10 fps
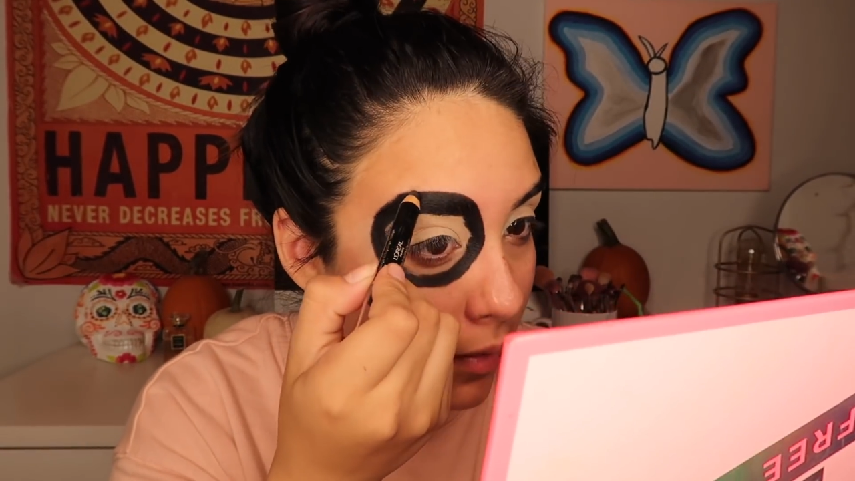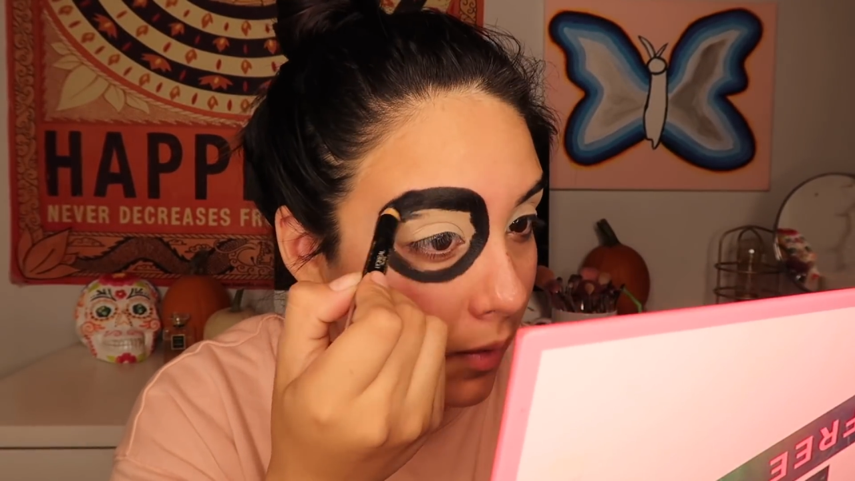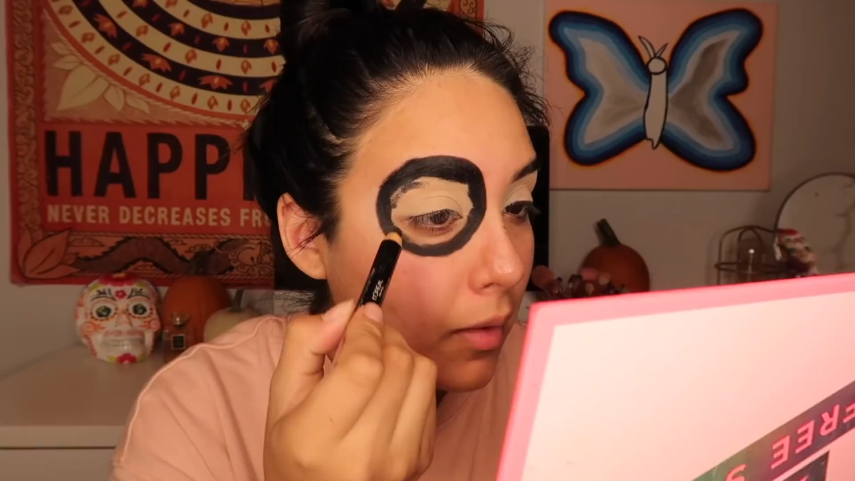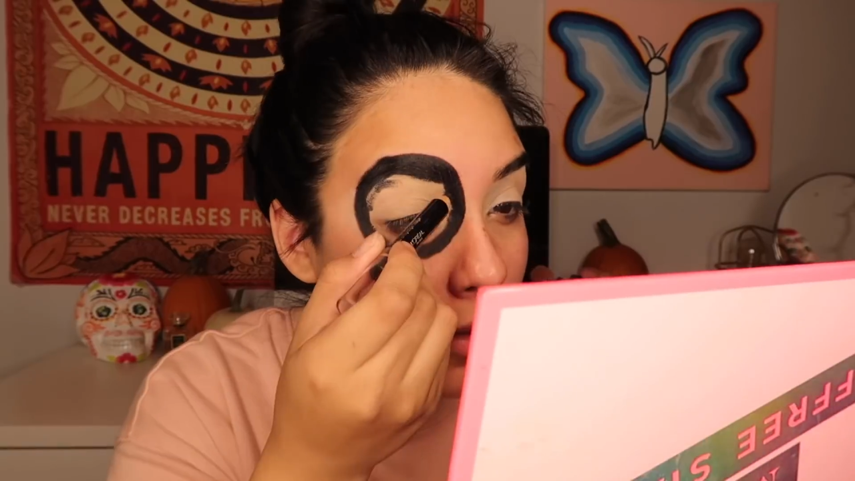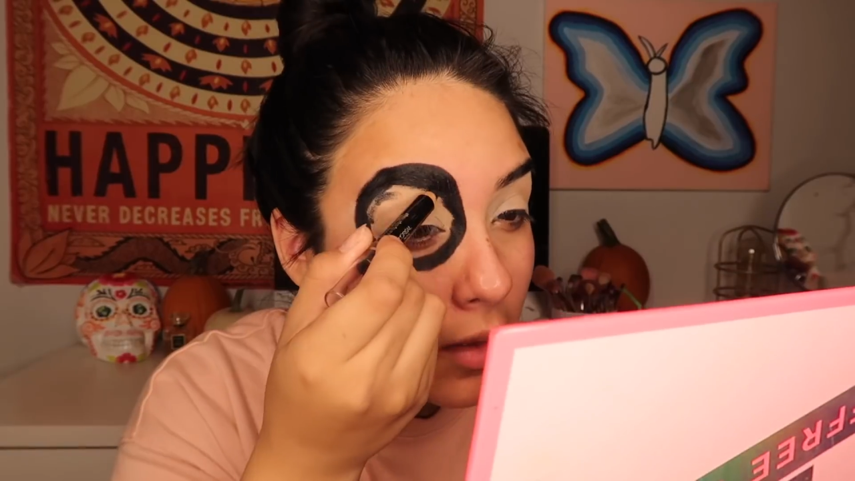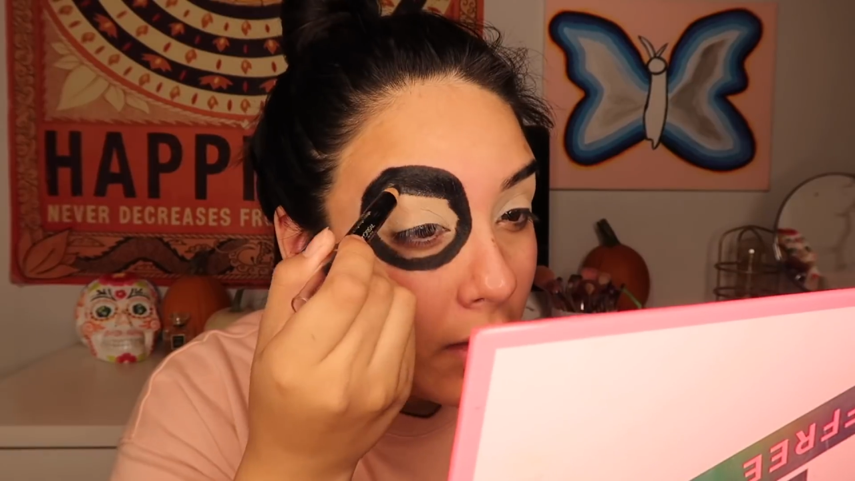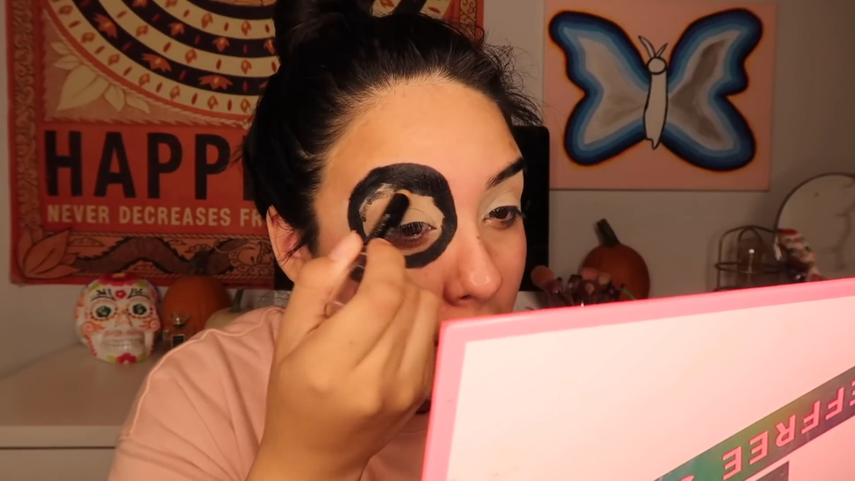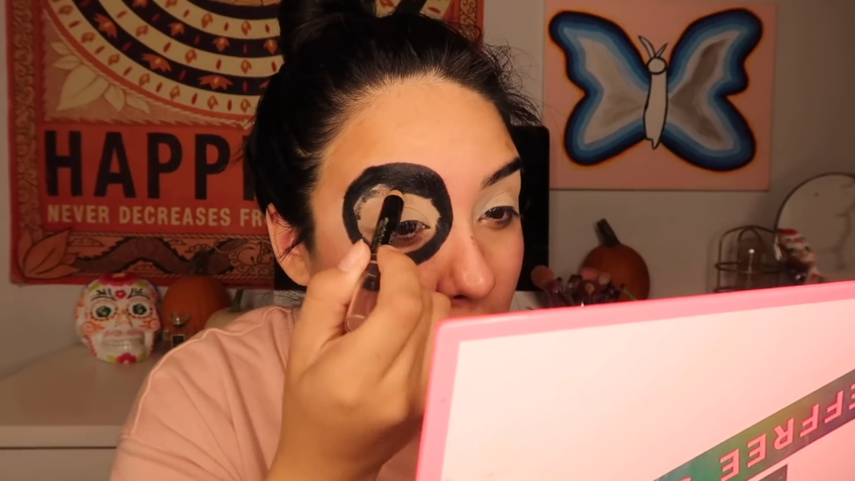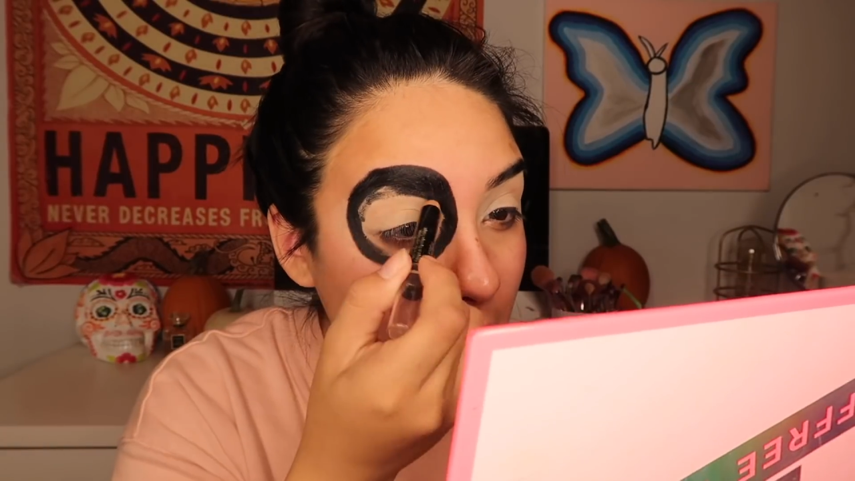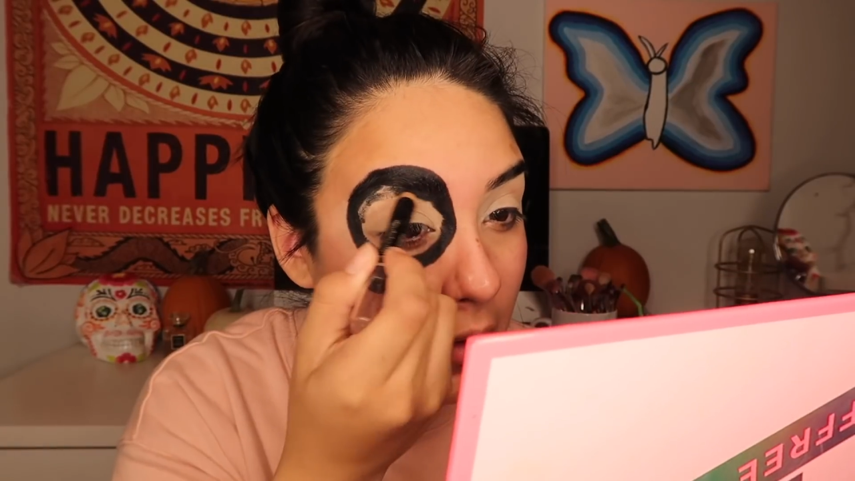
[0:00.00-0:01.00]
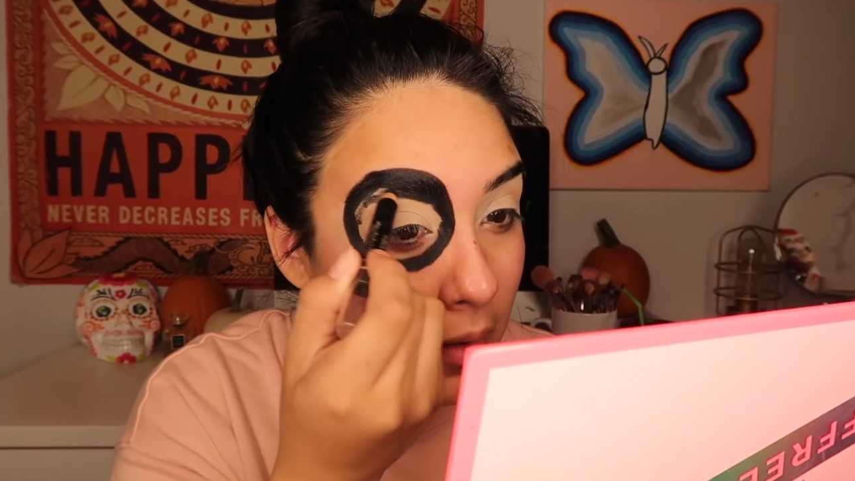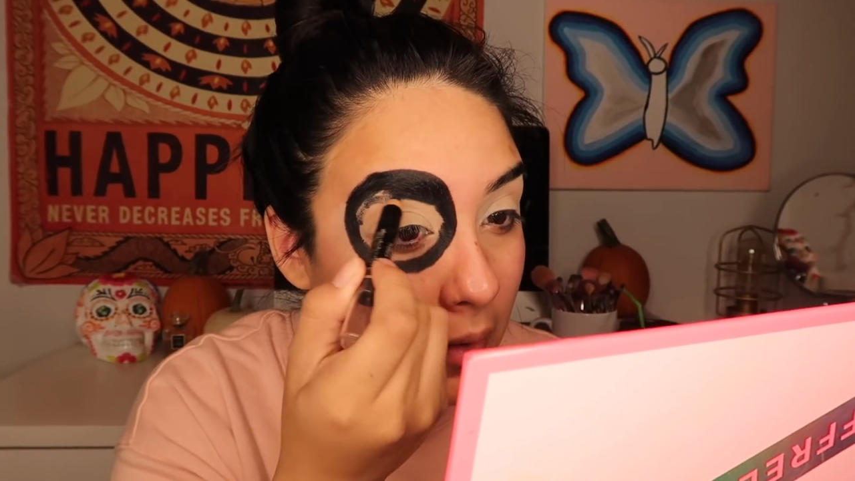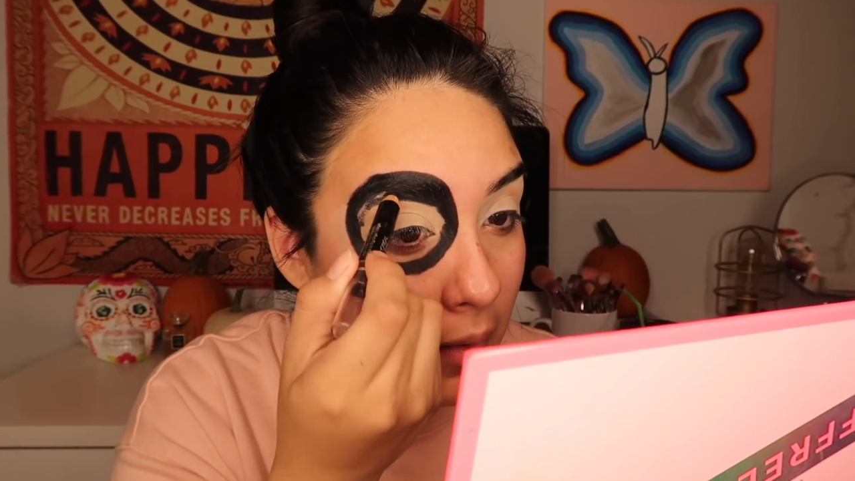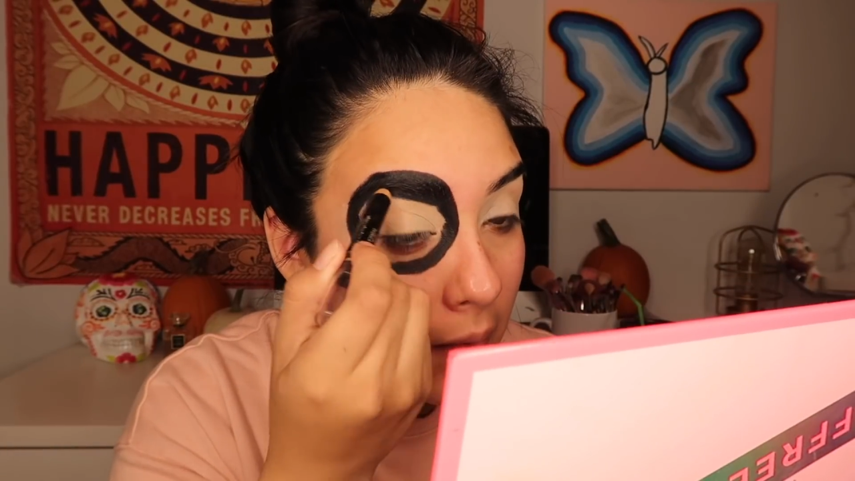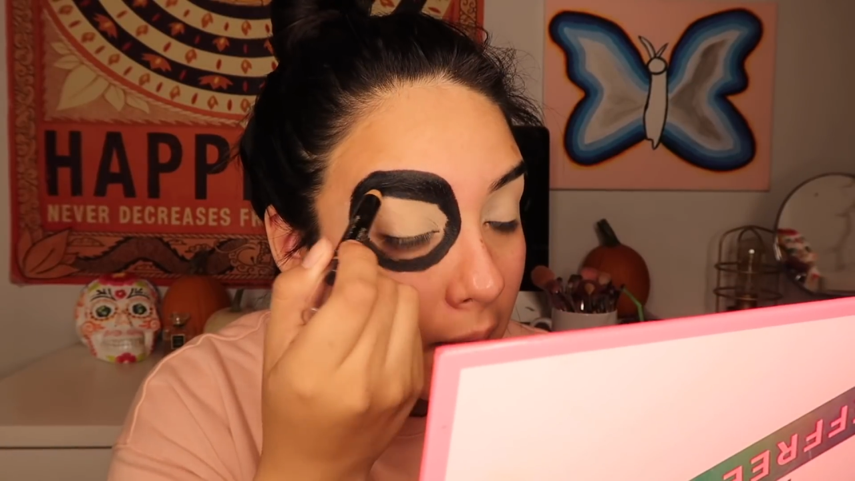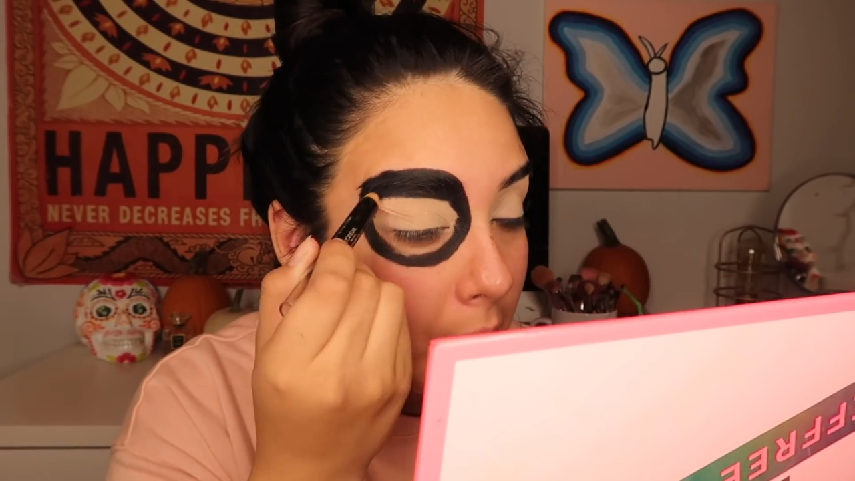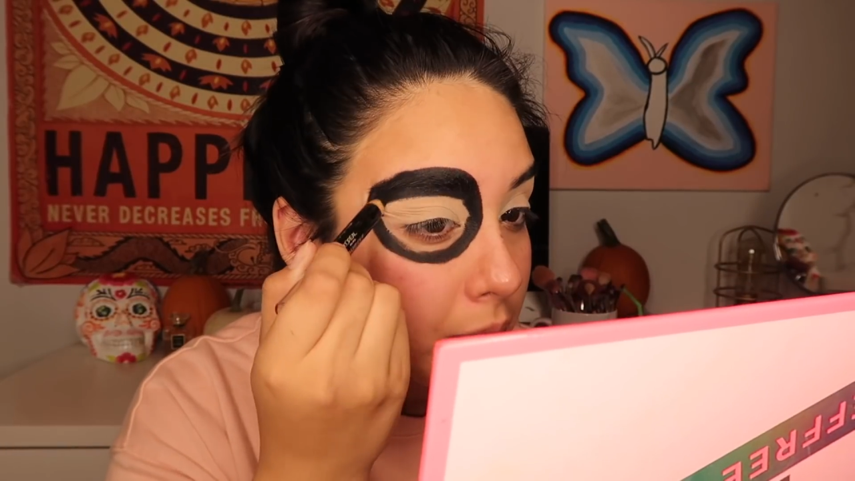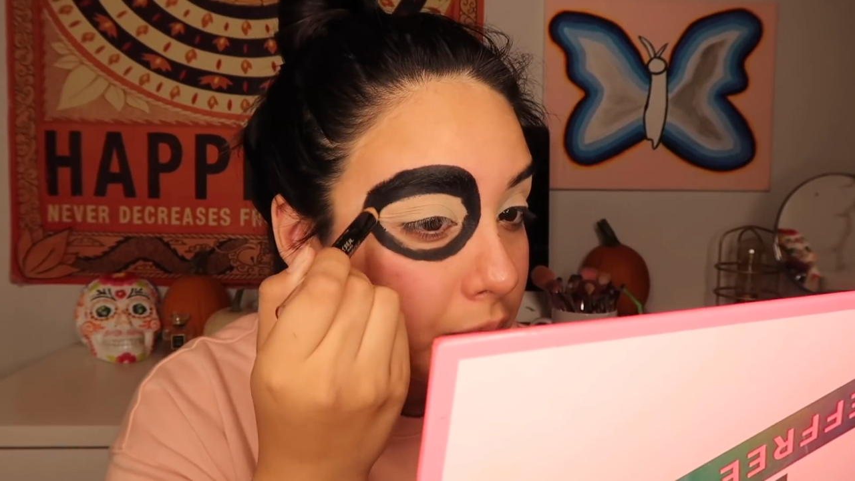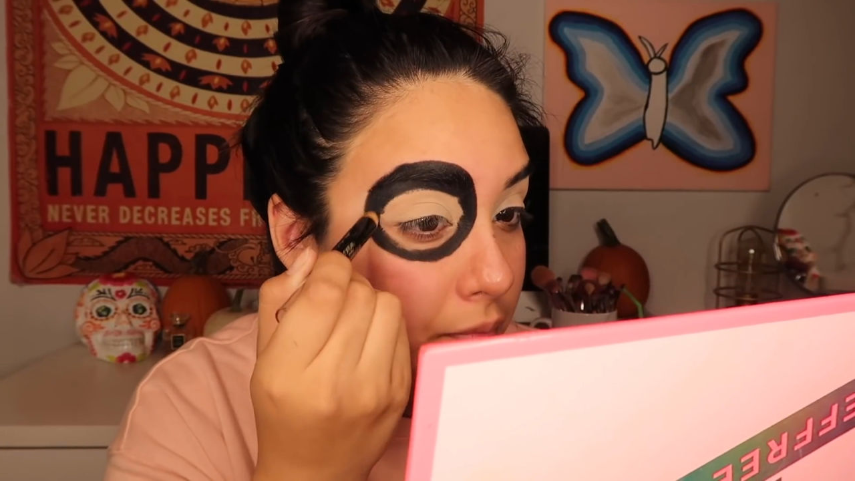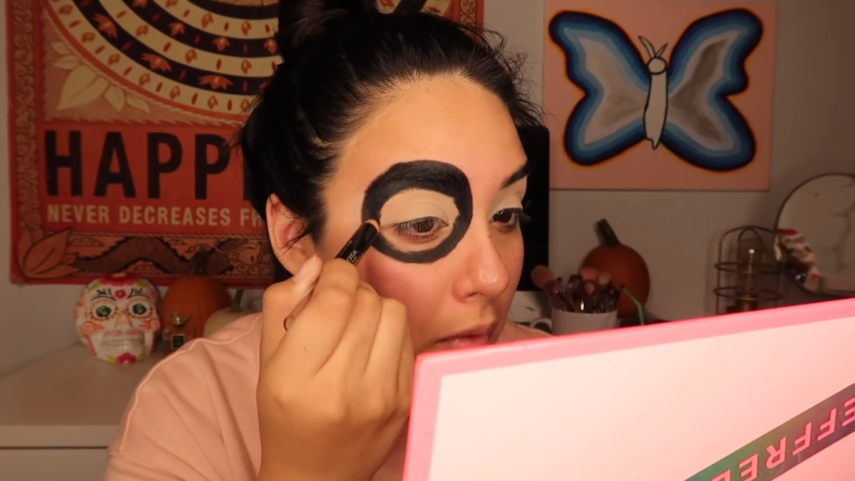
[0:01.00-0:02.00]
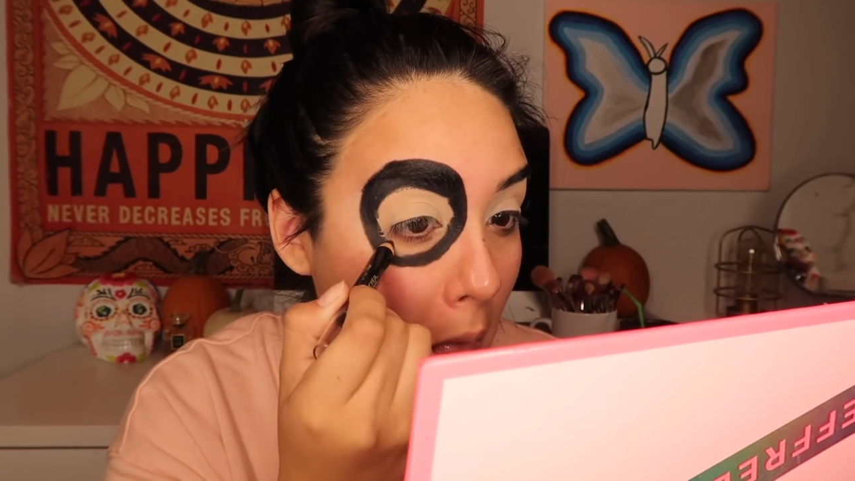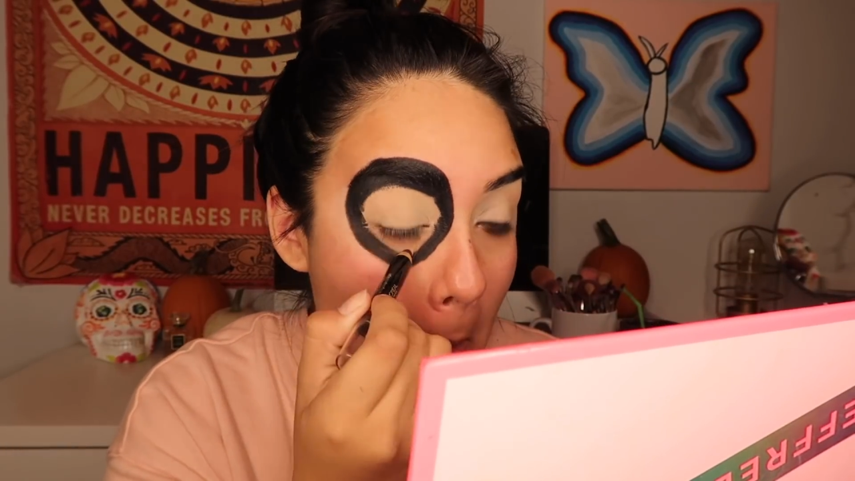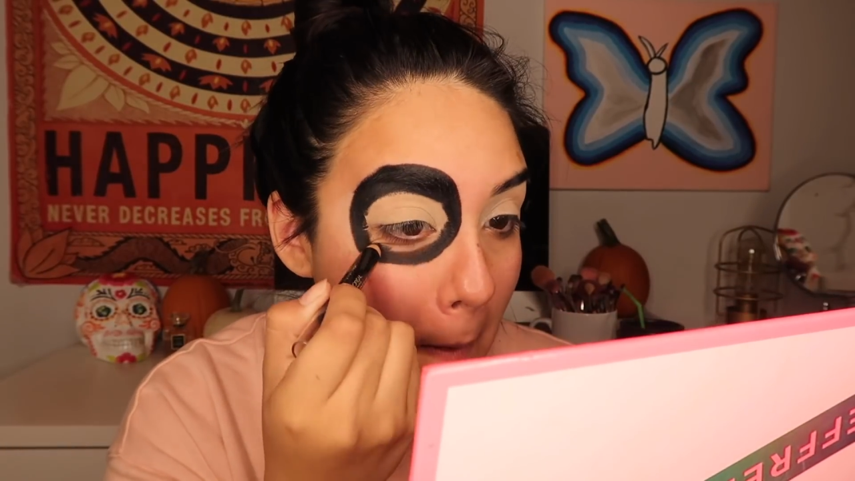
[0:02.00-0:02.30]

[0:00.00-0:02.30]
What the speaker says: I'm starting off by